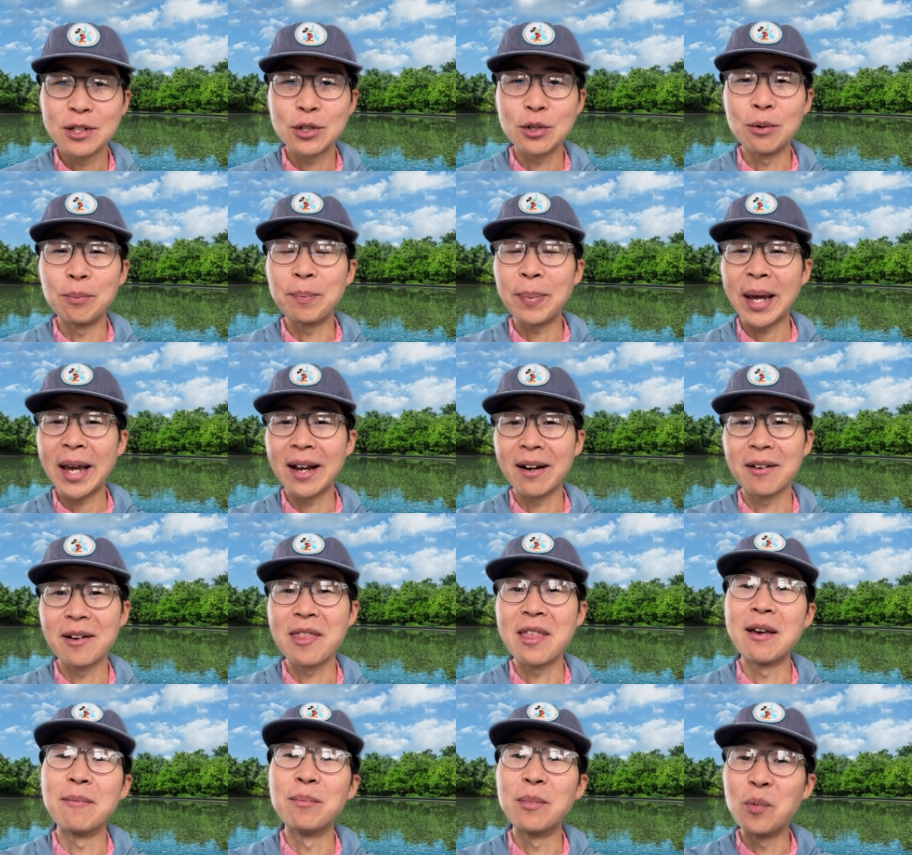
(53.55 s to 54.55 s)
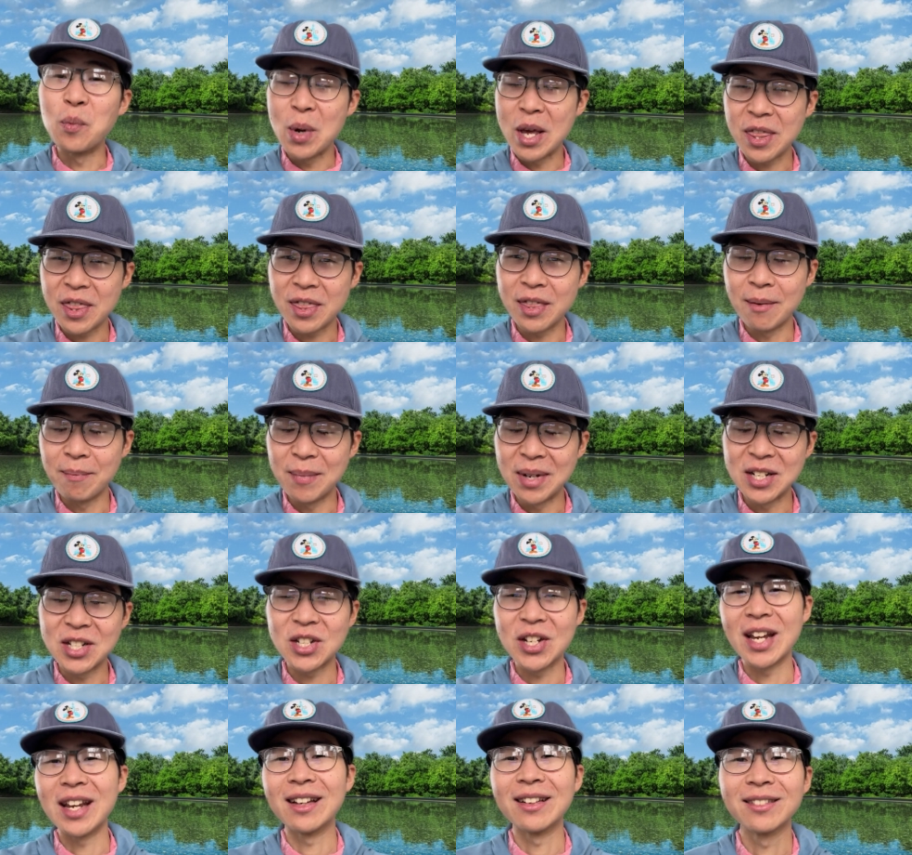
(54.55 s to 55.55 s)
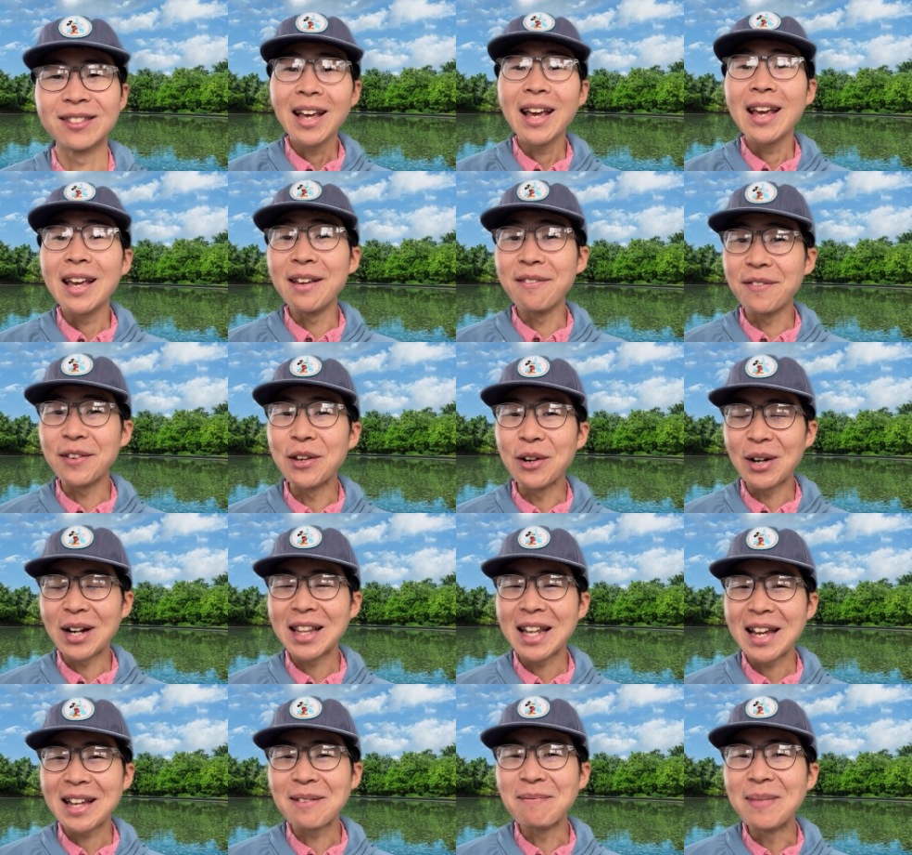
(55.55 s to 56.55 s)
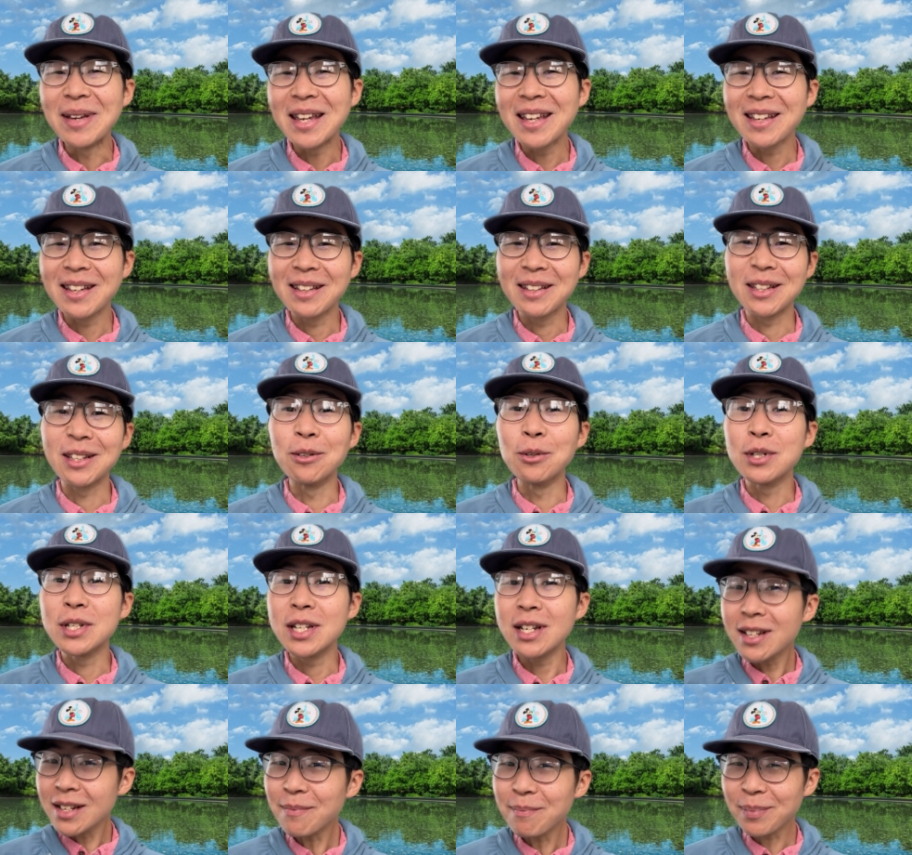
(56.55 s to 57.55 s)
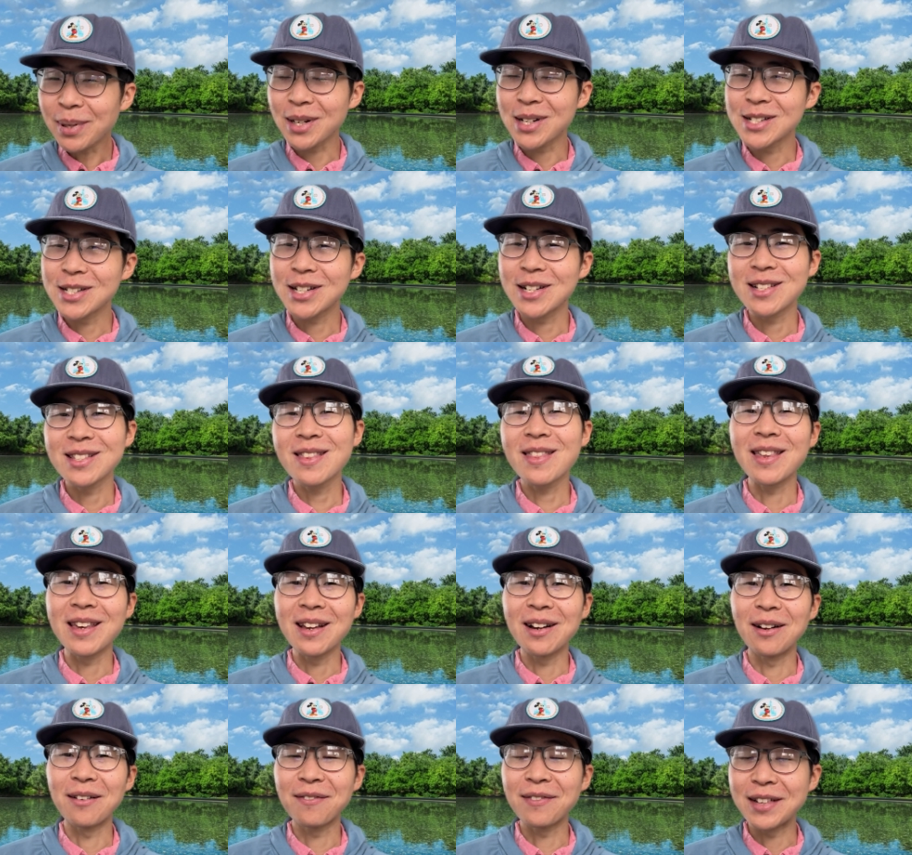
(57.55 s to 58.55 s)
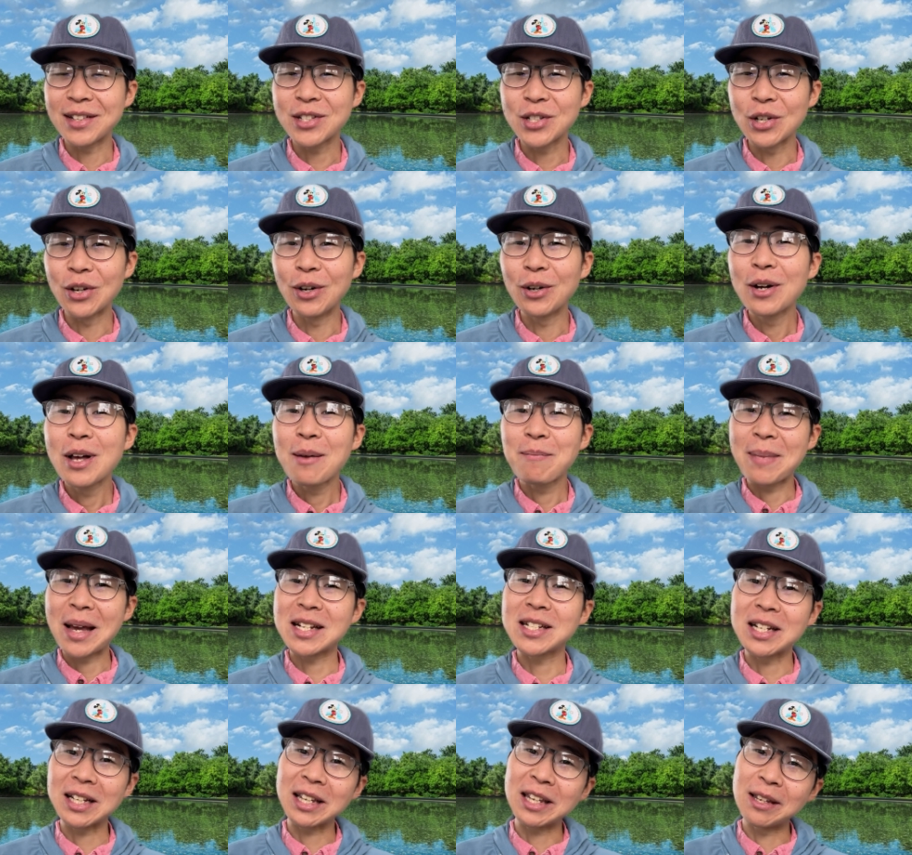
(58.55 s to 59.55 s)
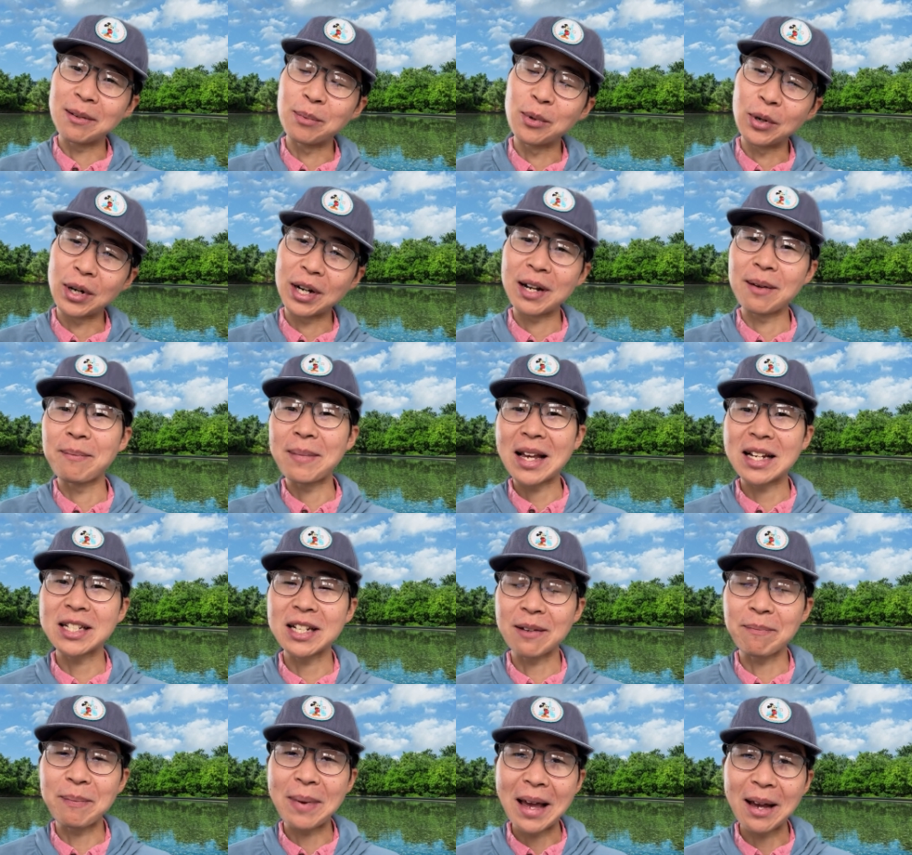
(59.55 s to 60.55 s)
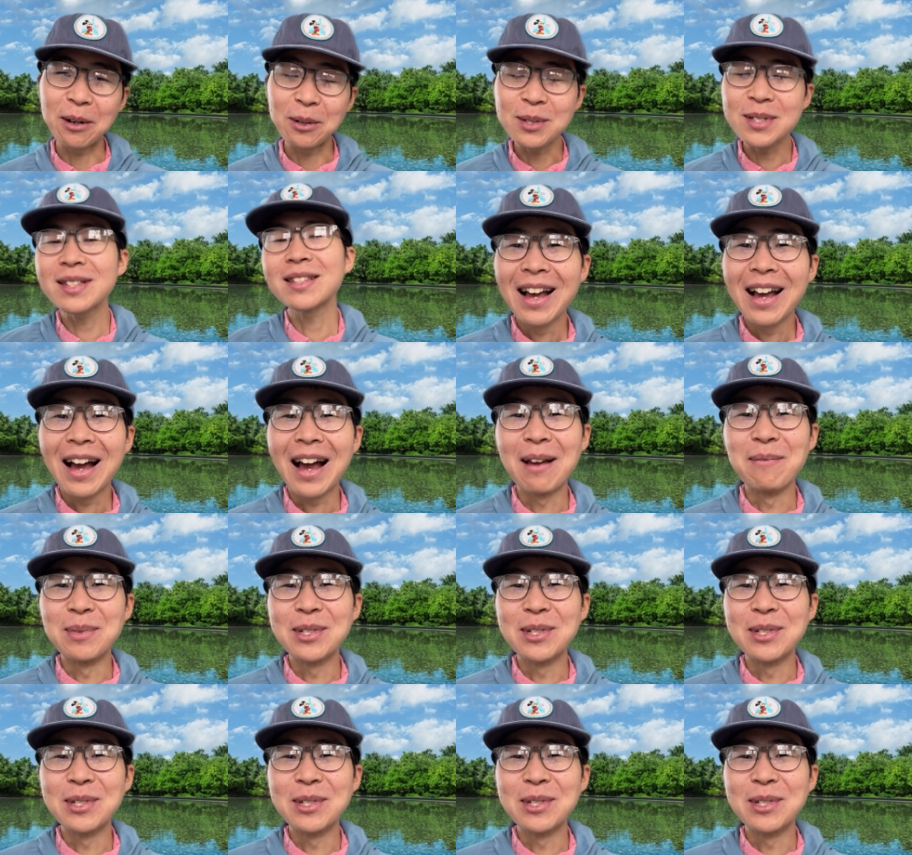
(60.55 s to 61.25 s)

to pair them with the machine. If you are like me, you didn't purchase the official Magic Keyboard and Magic Mouse, I'm